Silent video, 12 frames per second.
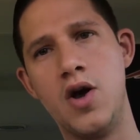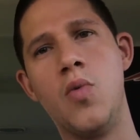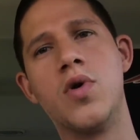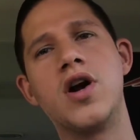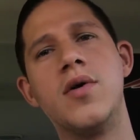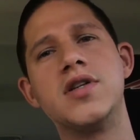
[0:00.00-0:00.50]

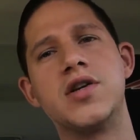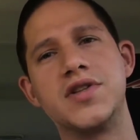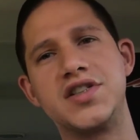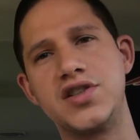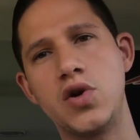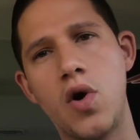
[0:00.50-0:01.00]
We're going to
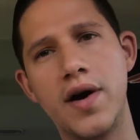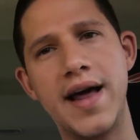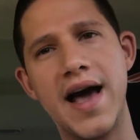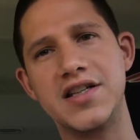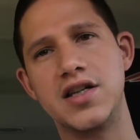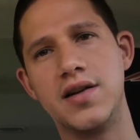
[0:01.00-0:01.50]
restore
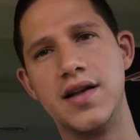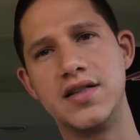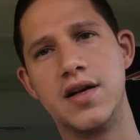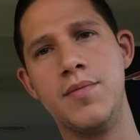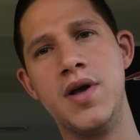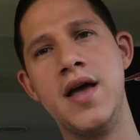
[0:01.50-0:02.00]

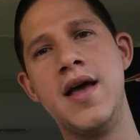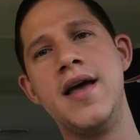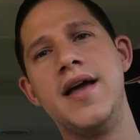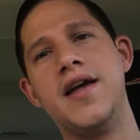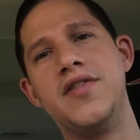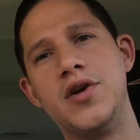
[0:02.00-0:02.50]
nationalism
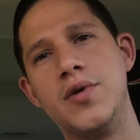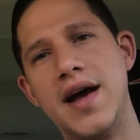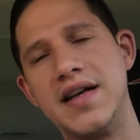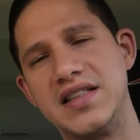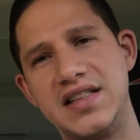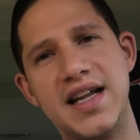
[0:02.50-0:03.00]
in the
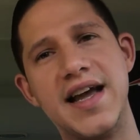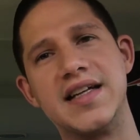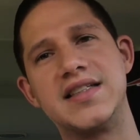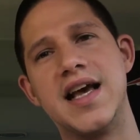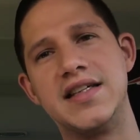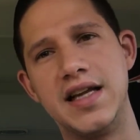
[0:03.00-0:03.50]
United
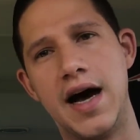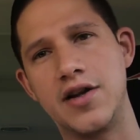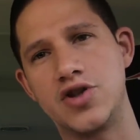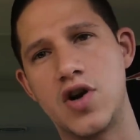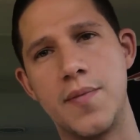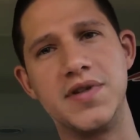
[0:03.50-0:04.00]
States, as
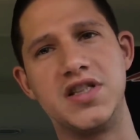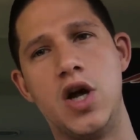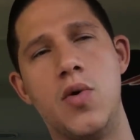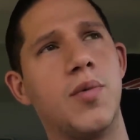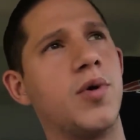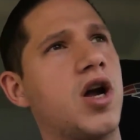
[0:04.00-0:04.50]
Donald Trump is doing.